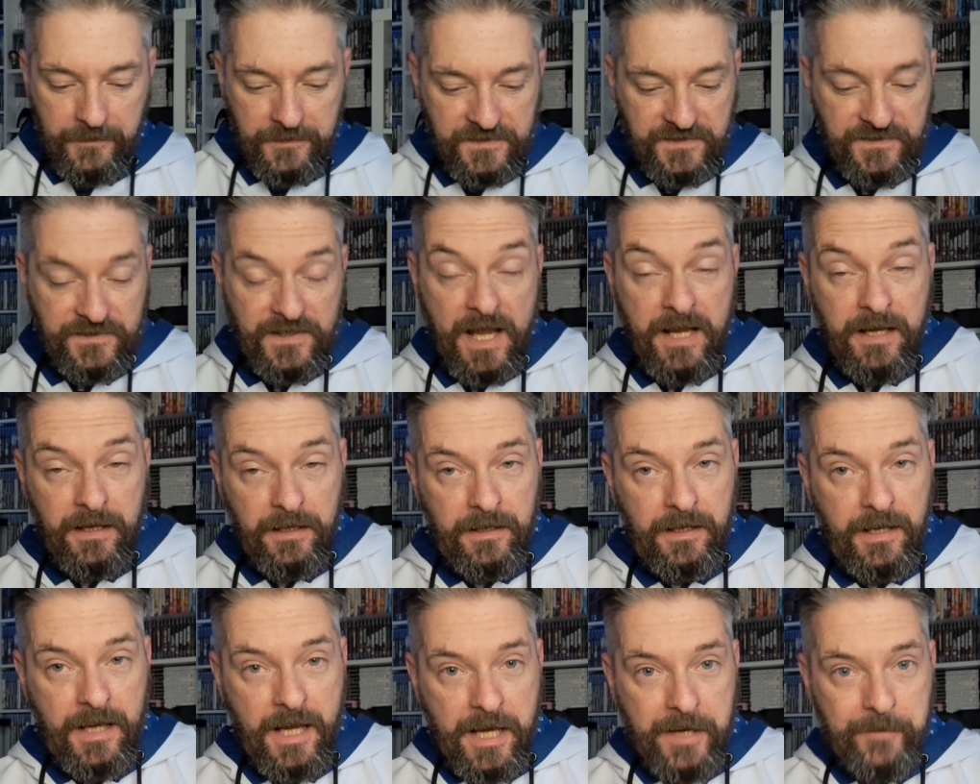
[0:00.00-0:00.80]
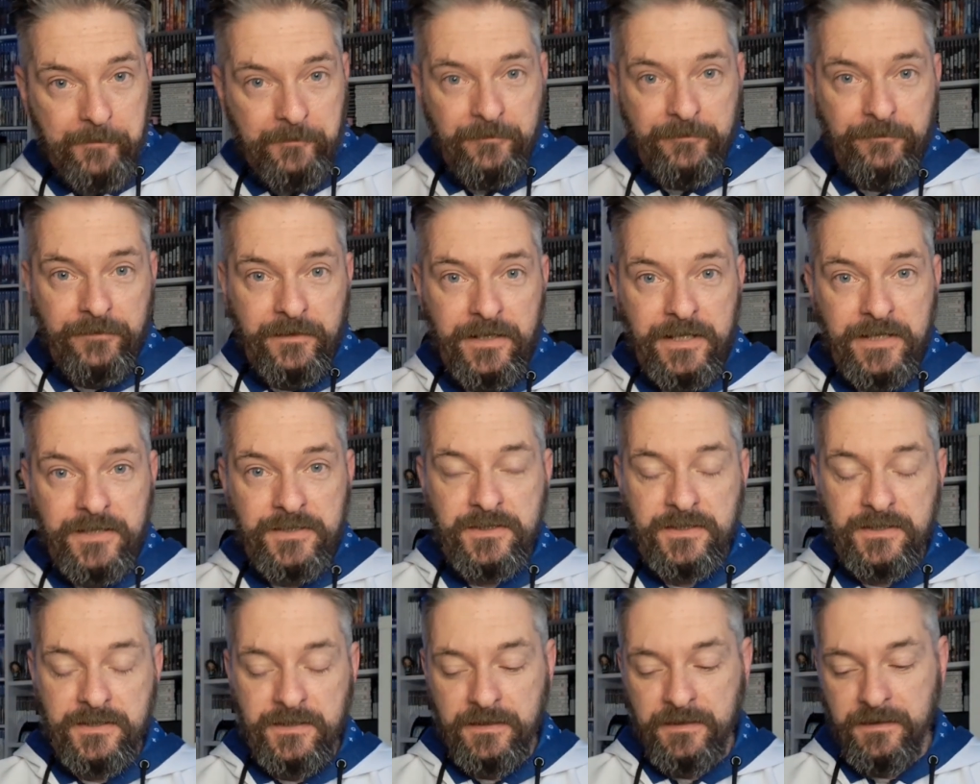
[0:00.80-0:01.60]
the second game
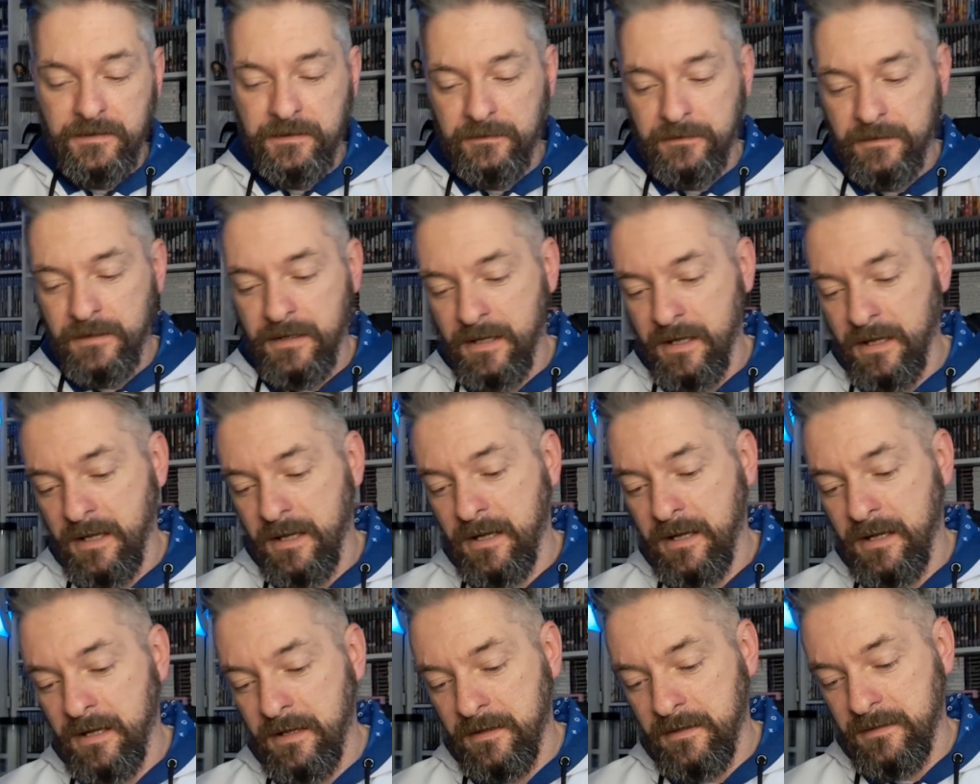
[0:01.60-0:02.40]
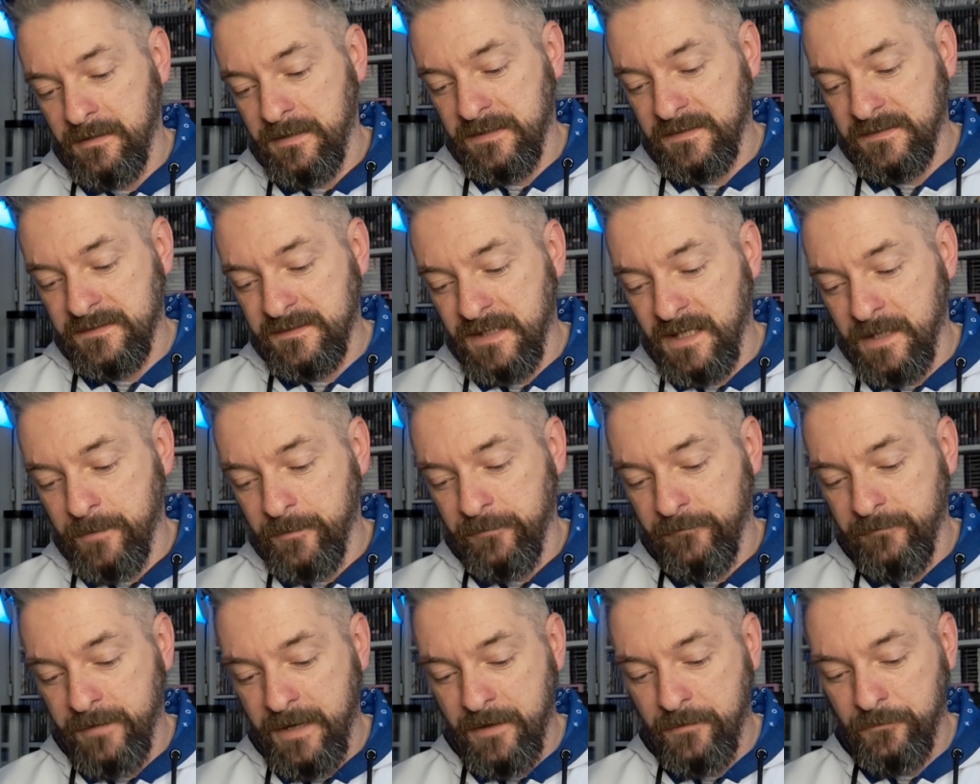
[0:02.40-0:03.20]
finished this time
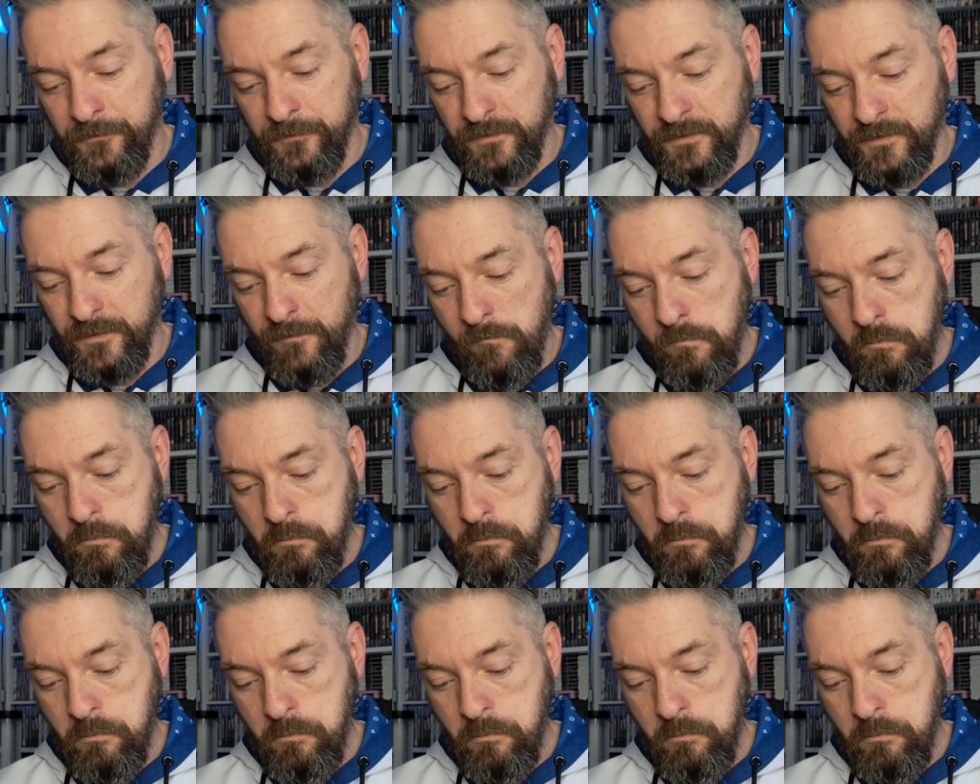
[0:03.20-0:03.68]
around